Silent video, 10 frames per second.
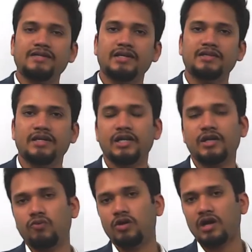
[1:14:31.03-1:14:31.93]
are there
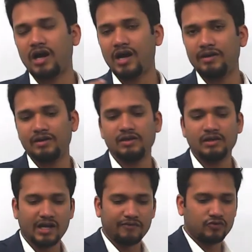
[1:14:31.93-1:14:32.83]
and what I
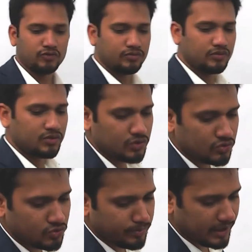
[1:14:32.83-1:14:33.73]
have to do
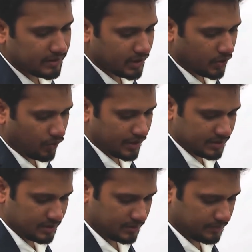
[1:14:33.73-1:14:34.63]
to make the
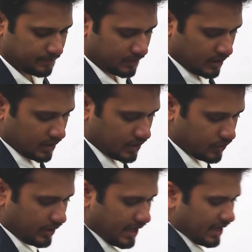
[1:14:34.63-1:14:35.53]
request,
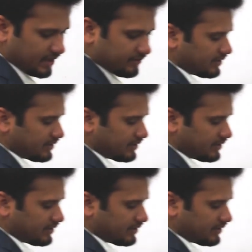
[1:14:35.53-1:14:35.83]
we have an